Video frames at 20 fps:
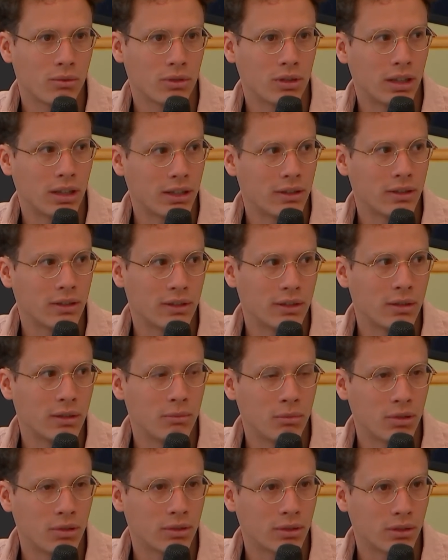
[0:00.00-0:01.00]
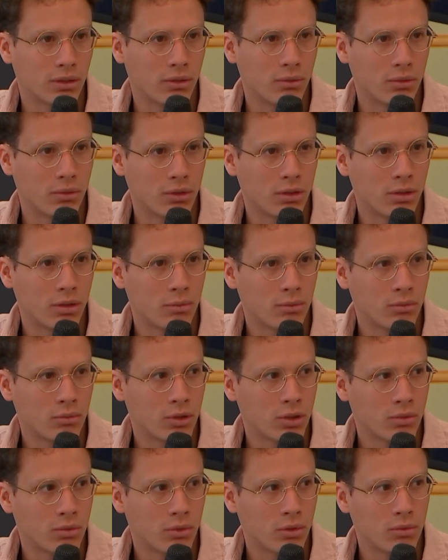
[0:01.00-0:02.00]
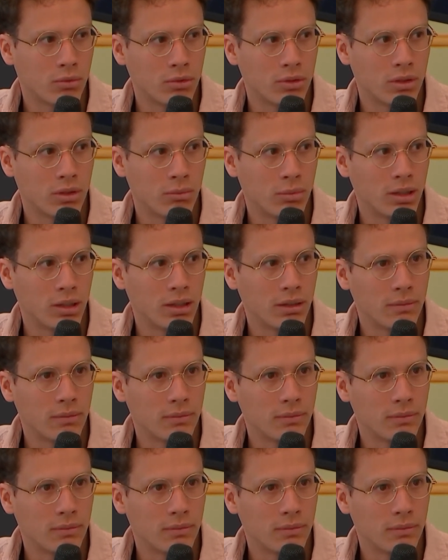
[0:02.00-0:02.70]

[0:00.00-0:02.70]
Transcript: like to see built on a rollup, which one would it be?